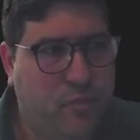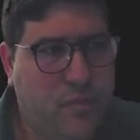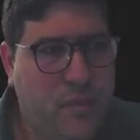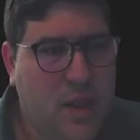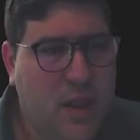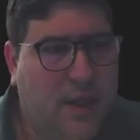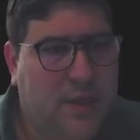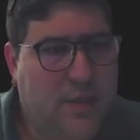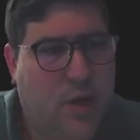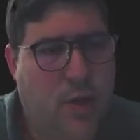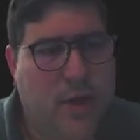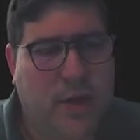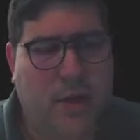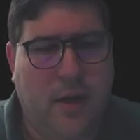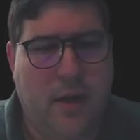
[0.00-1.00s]
And so
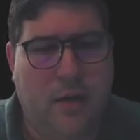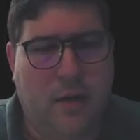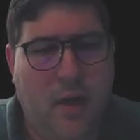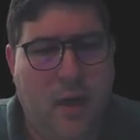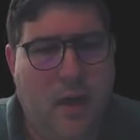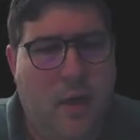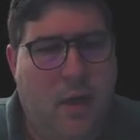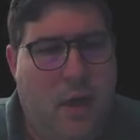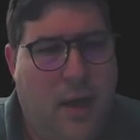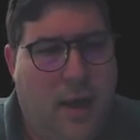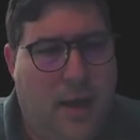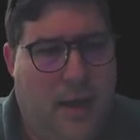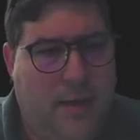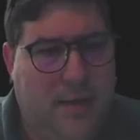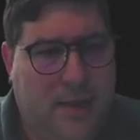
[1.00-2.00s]
here,
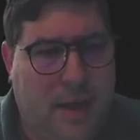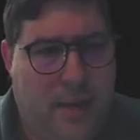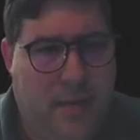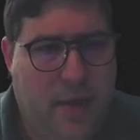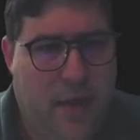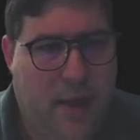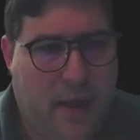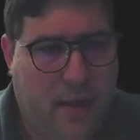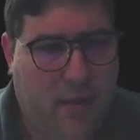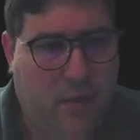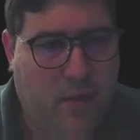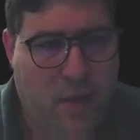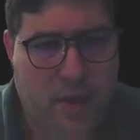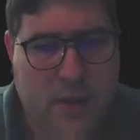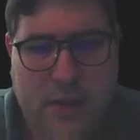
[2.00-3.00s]
same thing,
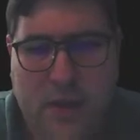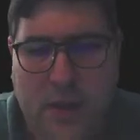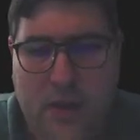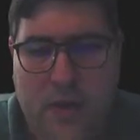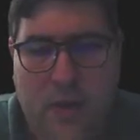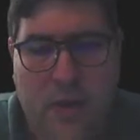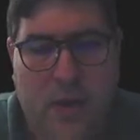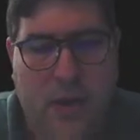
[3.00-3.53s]
we're just going to look